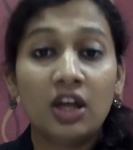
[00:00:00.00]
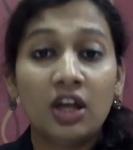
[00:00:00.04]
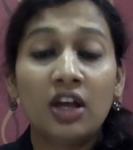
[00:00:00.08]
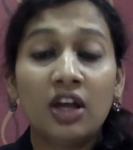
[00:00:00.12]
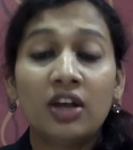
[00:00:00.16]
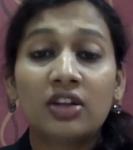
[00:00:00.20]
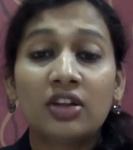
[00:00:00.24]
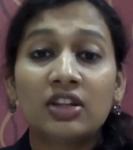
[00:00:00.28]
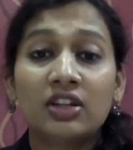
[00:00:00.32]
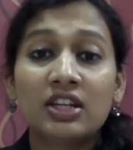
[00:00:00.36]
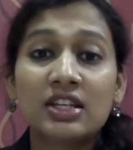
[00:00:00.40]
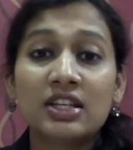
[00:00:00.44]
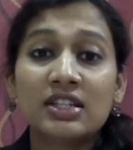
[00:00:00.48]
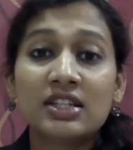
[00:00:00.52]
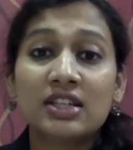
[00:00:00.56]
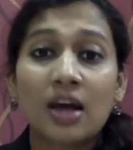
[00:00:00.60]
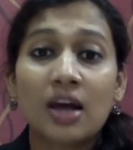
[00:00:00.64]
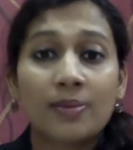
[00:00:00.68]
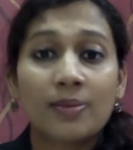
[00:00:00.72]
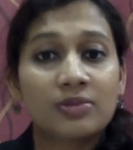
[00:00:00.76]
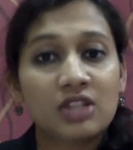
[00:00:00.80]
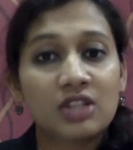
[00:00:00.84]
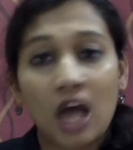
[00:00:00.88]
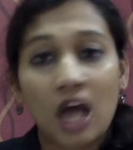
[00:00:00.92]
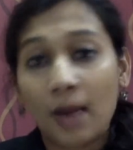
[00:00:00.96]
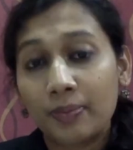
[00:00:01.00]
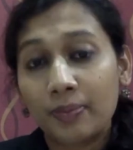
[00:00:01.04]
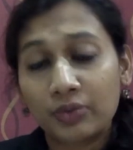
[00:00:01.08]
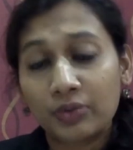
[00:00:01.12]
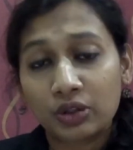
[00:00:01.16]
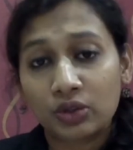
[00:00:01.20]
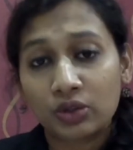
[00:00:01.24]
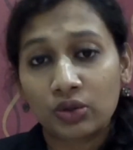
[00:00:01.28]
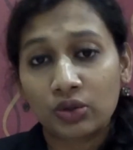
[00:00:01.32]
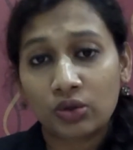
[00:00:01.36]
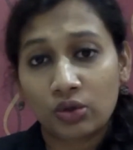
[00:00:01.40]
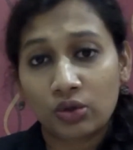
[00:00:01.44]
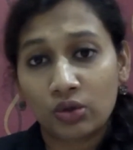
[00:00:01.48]
This sums up
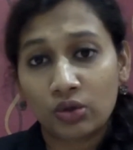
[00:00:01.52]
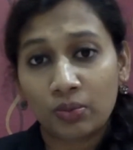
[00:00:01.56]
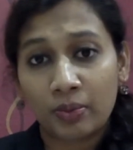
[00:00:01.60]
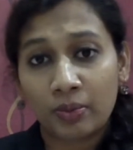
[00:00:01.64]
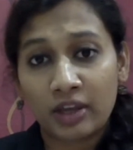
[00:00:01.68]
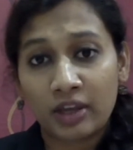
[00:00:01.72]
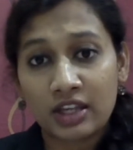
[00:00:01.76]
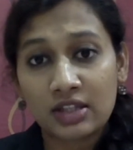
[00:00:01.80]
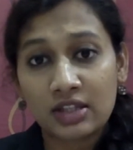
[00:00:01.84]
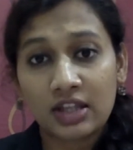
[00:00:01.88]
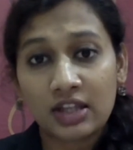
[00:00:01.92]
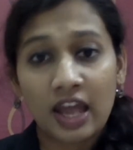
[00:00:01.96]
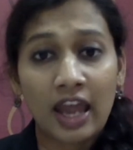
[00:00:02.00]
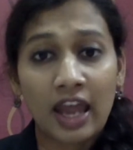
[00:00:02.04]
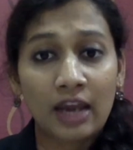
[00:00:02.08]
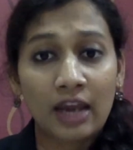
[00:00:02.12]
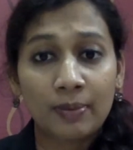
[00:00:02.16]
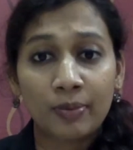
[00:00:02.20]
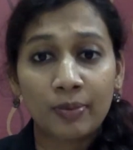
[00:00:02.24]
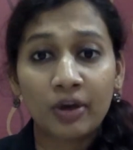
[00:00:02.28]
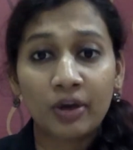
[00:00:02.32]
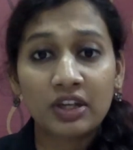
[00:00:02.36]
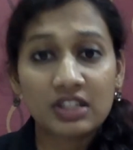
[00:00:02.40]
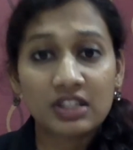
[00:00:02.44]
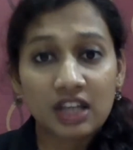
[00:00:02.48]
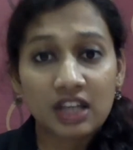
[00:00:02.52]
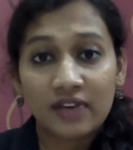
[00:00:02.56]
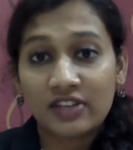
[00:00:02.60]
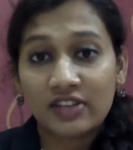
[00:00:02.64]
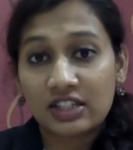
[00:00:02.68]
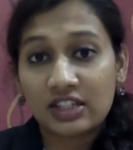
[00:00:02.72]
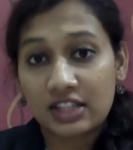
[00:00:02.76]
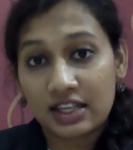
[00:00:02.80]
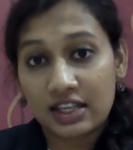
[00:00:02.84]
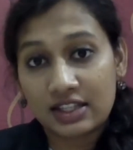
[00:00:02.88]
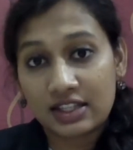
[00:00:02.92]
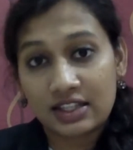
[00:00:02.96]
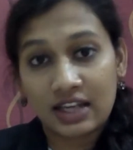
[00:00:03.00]
to rupees
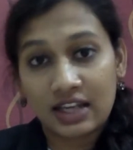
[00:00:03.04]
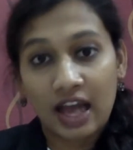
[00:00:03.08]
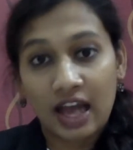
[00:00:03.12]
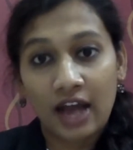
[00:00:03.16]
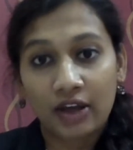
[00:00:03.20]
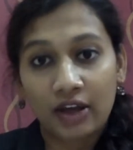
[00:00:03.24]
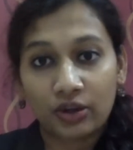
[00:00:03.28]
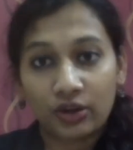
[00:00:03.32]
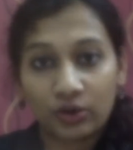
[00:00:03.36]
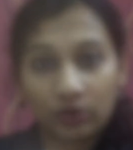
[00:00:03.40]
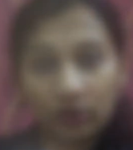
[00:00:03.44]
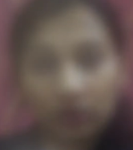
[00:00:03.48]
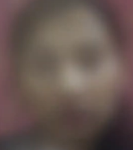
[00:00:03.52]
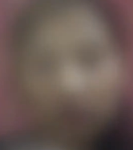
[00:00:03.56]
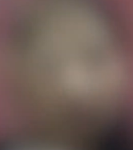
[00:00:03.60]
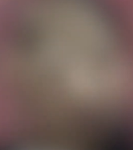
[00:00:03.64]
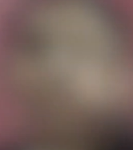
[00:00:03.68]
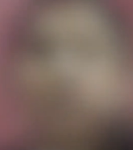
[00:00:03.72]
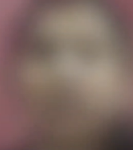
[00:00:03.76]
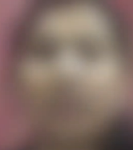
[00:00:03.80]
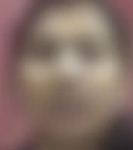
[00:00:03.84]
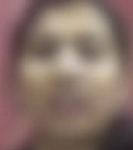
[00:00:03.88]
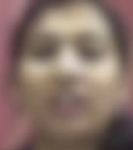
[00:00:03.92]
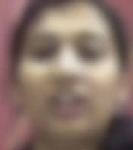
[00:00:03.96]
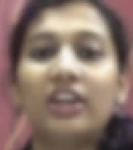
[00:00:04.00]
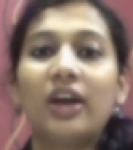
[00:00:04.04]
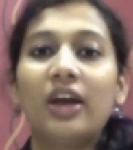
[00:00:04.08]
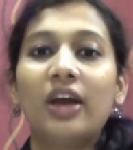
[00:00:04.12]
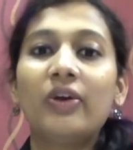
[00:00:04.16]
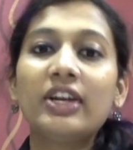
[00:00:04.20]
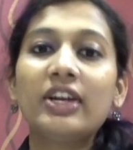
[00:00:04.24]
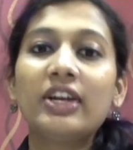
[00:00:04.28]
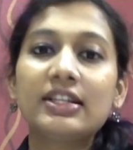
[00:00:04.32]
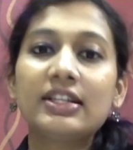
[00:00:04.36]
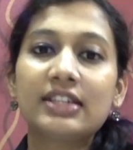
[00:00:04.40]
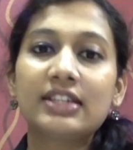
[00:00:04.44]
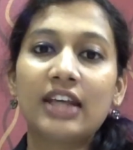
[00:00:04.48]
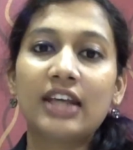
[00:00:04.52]
8.76 lakh crore. Now
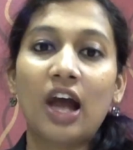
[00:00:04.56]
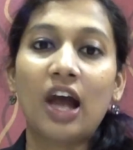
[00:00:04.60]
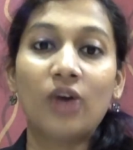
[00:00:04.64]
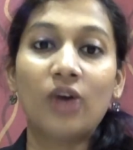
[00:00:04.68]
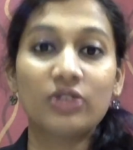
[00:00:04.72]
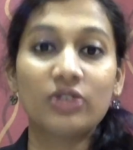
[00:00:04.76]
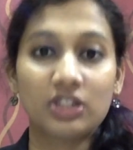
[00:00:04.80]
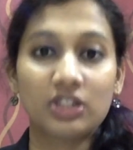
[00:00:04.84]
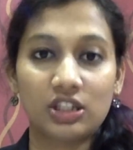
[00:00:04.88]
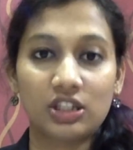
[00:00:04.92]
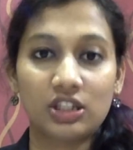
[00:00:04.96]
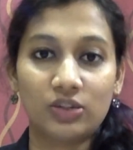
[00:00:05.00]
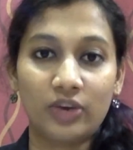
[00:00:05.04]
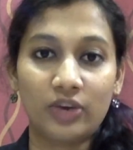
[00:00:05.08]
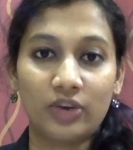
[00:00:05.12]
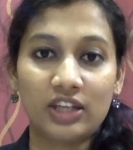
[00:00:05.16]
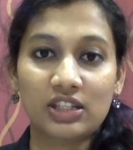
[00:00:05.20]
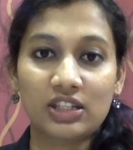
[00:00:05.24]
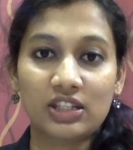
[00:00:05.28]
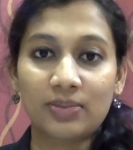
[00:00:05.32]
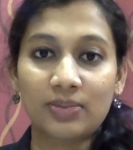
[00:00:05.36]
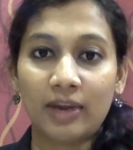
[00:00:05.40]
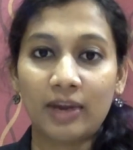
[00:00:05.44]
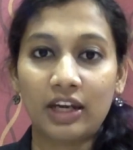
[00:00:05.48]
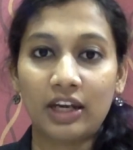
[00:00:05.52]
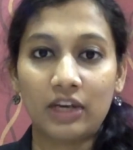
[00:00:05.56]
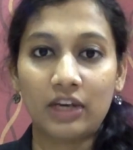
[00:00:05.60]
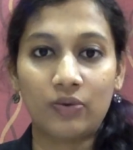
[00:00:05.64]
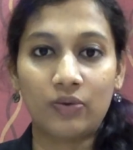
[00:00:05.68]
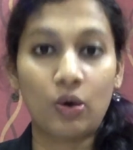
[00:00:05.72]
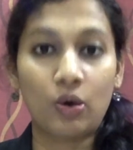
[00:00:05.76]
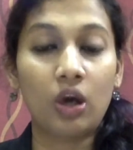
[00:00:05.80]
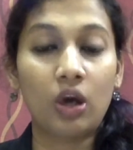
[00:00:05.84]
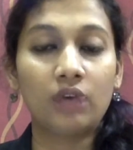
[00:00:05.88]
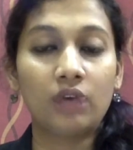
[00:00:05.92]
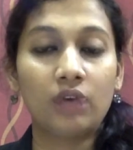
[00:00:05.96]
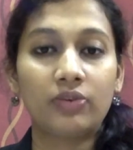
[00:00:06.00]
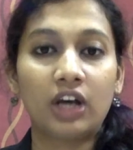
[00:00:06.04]
let's see how the situation might
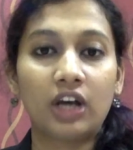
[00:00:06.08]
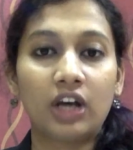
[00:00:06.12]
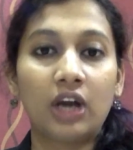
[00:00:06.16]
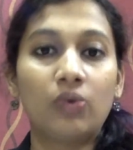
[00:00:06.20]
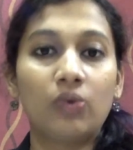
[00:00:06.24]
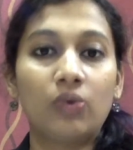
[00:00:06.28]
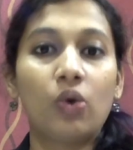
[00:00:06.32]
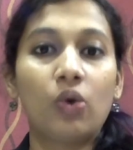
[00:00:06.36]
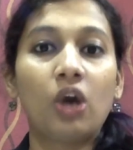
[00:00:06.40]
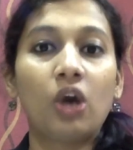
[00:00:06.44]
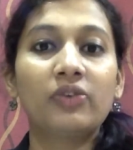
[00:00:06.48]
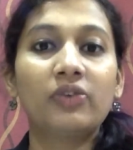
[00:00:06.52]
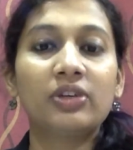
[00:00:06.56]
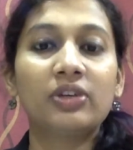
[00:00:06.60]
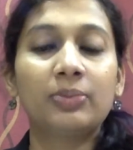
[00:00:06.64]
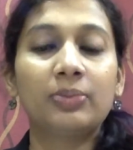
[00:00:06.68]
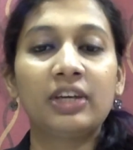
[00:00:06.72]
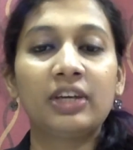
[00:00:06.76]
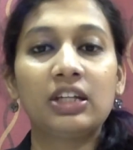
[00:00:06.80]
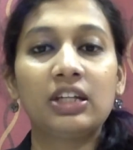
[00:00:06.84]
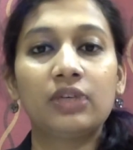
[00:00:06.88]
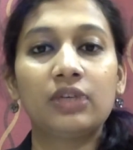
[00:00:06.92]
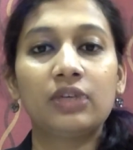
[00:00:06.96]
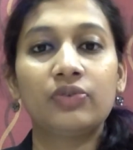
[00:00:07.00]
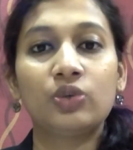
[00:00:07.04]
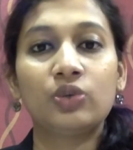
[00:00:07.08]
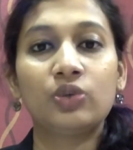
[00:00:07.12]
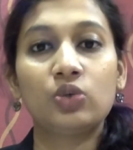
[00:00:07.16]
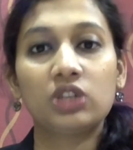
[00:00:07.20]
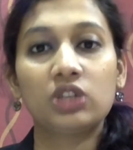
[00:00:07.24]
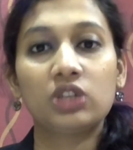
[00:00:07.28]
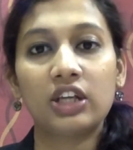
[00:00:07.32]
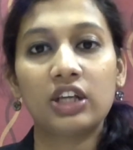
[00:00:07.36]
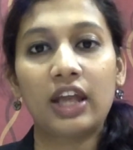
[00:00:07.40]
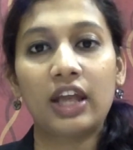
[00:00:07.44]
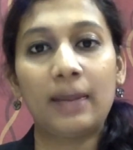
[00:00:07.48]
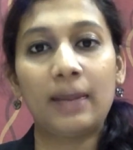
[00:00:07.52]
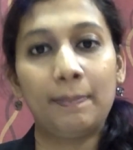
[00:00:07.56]
evolve and what will be the future
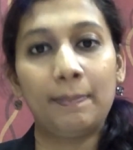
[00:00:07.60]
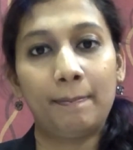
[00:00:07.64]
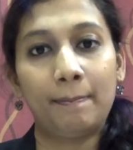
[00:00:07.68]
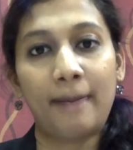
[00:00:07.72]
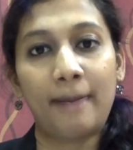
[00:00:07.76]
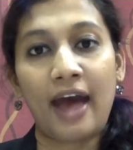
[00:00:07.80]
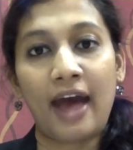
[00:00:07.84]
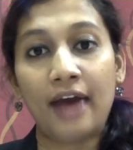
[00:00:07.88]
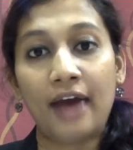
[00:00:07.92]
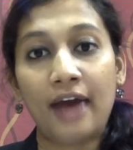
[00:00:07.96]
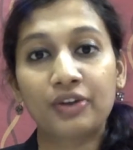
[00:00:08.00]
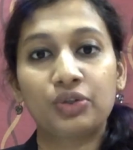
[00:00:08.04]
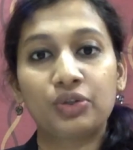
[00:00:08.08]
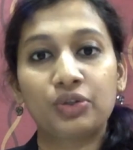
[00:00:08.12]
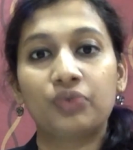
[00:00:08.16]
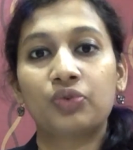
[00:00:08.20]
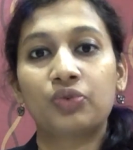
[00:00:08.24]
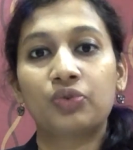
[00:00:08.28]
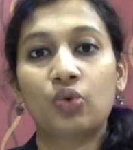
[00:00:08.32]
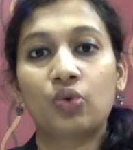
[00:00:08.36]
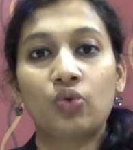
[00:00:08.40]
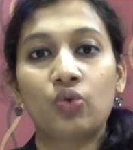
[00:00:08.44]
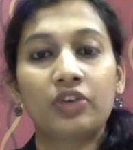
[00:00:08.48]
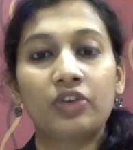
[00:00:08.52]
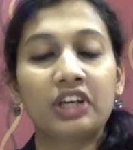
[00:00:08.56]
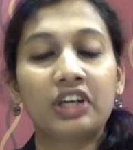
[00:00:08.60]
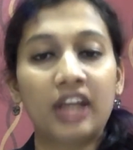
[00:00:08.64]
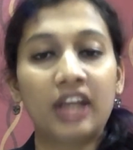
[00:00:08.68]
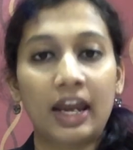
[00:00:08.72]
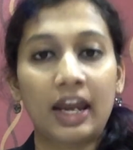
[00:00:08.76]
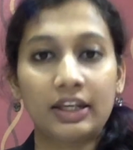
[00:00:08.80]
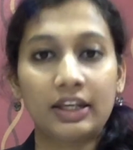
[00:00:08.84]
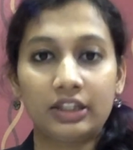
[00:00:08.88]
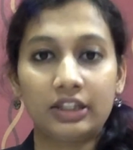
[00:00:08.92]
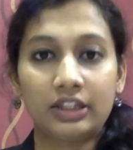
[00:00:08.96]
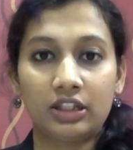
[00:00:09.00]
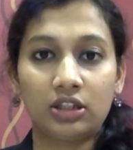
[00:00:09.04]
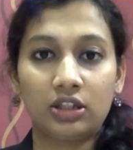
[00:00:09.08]
impact of
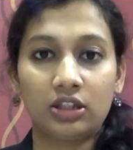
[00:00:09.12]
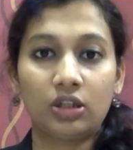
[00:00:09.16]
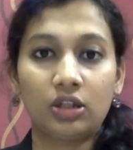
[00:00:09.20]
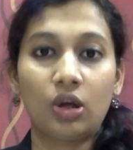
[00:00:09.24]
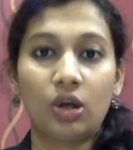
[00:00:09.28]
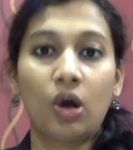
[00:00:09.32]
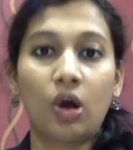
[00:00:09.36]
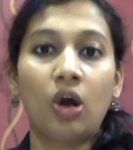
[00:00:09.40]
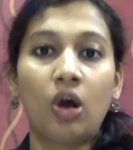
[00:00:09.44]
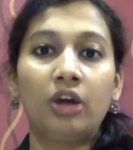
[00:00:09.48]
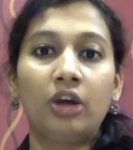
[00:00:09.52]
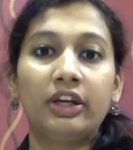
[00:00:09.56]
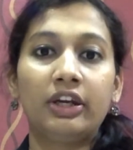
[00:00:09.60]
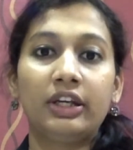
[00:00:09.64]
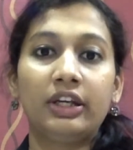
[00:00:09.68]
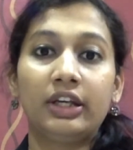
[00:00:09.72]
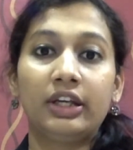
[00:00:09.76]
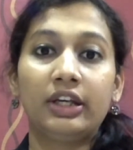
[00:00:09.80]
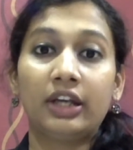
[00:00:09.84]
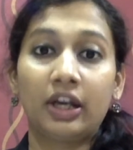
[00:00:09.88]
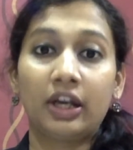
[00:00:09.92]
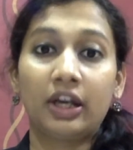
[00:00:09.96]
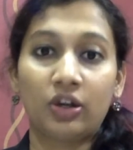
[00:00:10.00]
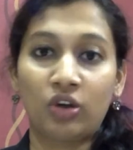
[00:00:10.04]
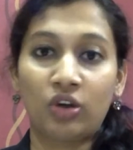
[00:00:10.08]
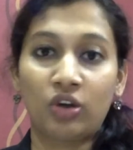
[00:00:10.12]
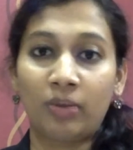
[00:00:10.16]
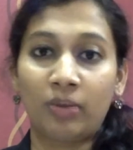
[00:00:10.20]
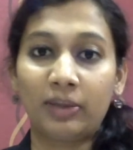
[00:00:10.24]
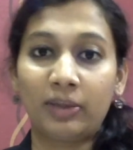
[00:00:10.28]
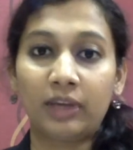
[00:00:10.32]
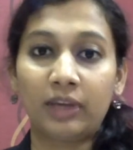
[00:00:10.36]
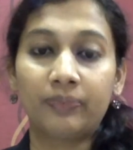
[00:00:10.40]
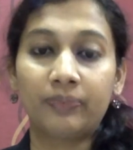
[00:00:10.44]
COVID-19 on Indian economy.